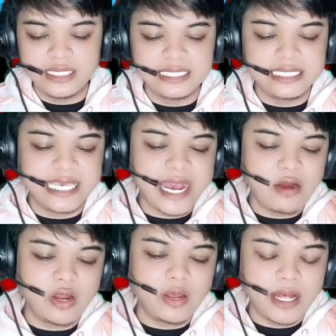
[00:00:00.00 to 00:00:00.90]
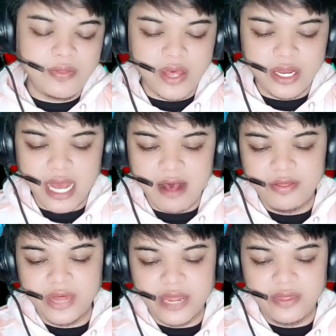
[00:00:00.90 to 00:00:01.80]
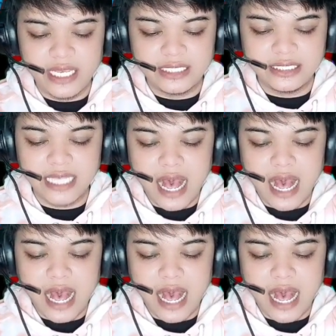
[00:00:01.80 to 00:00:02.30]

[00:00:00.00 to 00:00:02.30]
this is carry button after this